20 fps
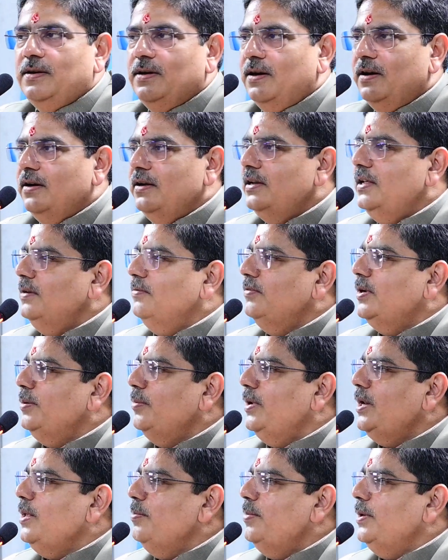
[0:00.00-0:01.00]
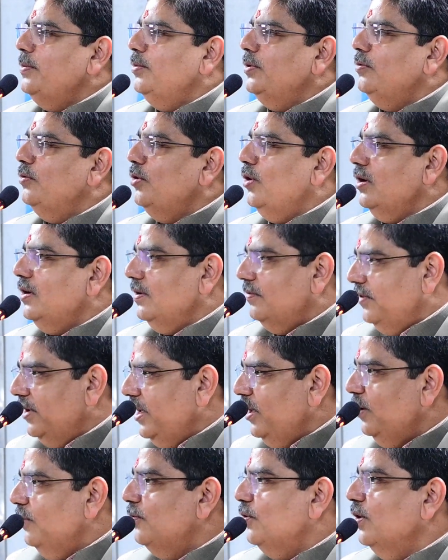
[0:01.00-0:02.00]
Earlier, when many people were not
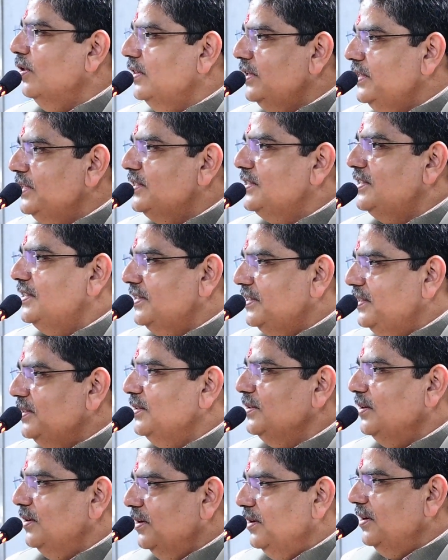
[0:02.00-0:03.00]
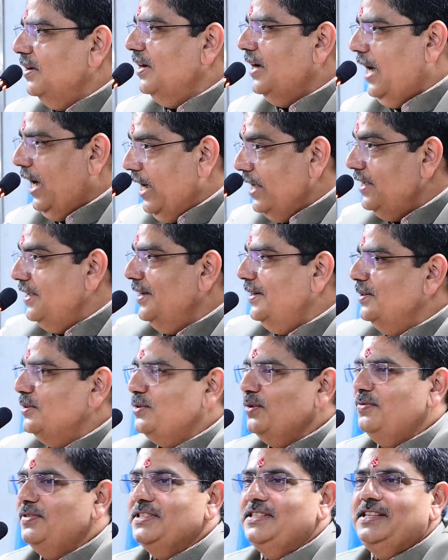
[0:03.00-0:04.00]
aware of all these high-end
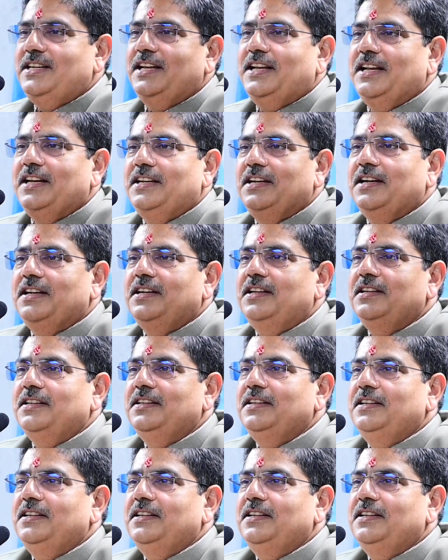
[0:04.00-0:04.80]
sophisticated